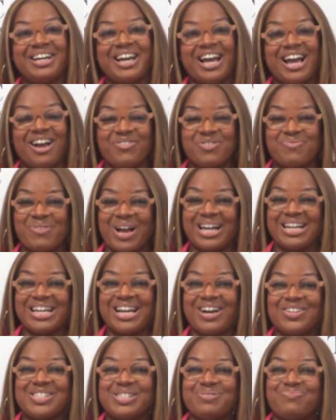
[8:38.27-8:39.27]
Everybody
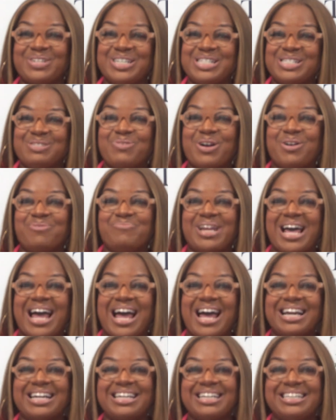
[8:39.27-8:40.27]
else, please wear
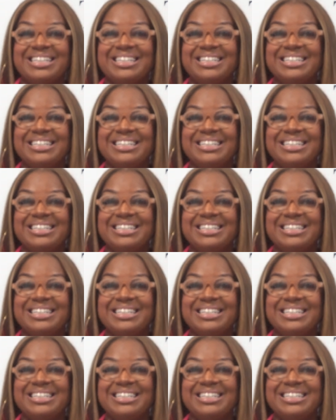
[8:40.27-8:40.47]
black.